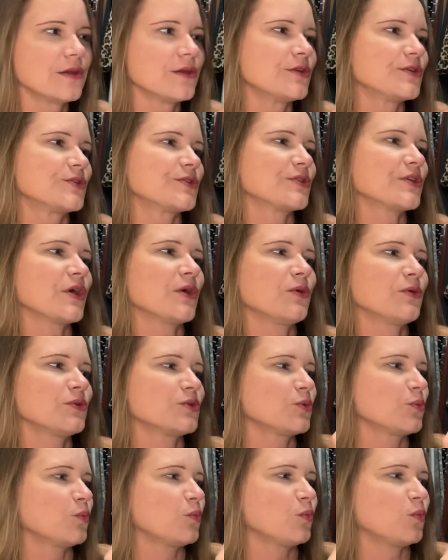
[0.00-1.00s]
So
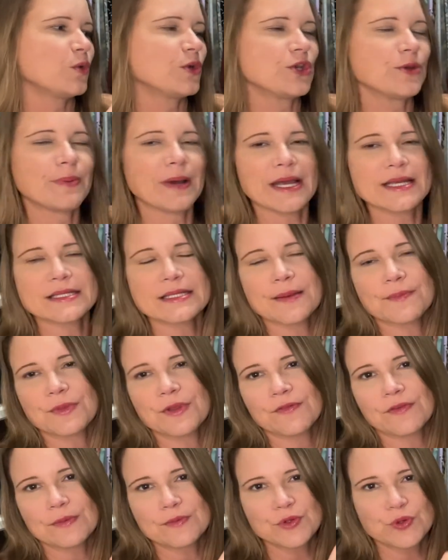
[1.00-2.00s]
when you buy
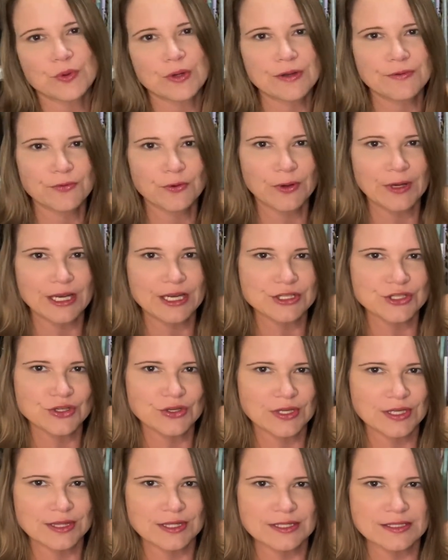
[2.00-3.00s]
something from twenty-four S,
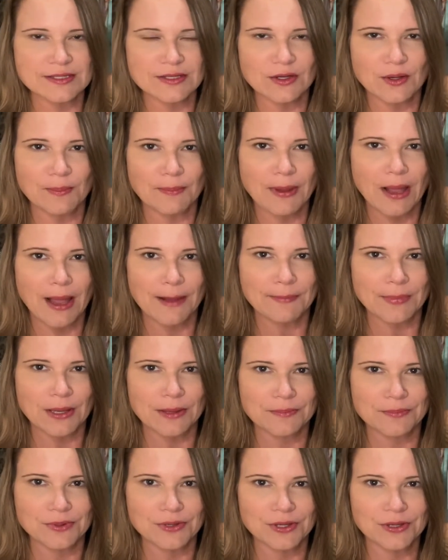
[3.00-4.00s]
you get this little
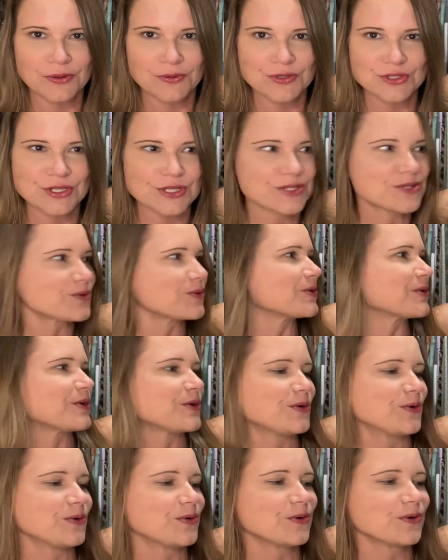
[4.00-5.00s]
pop-up book, which is sort of
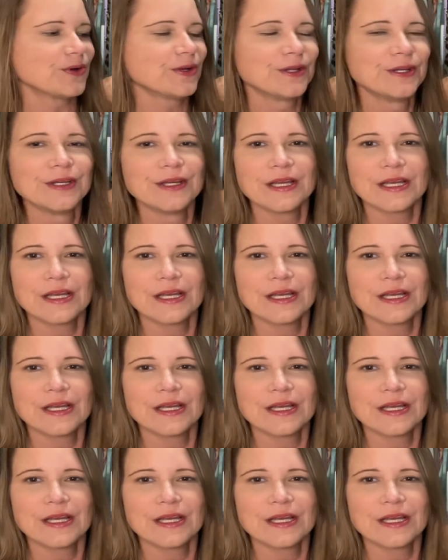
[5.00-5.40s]
cool.